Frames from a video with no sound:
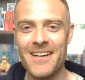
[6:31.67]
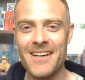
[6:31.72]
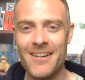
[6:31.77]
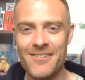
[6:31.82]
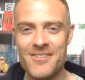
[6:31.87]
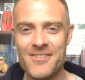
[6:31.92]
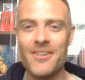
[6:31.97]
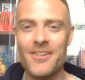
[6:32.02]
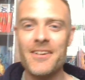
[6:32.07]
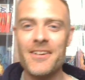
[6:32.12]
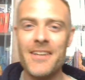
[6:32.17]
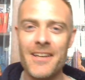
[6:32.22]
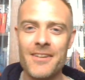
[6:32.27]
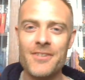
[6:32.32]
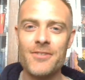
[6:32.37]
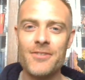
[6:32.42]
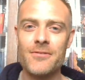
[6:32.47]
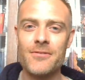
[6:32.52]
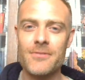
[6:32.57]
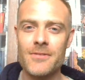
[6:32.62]
I'm just like, yeah,
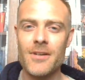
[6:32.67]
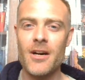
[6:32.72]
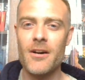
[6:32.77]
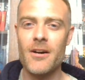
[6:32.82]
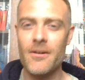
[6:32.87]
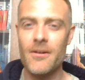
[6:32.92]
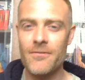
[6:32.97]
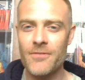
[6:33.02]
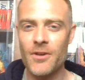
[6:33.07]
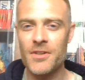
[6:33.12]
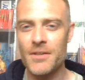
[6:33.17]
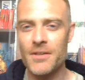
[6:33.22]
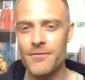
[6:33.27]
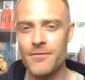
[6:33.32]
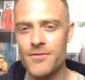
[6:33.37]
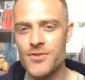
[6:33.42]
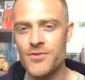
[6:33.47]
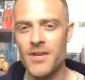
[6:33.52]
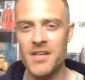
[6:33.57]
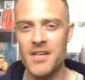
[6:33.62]
cool. I've got a
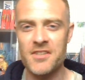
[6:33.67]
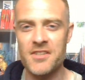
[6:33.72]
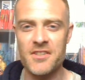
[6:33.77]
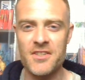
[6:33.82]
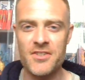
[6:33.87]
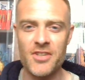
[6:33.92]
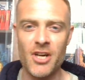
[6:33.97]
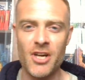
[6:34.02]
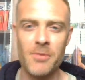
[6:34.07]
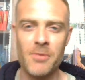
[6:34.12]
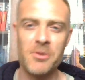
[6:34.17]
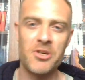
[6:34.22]
different strategy this time.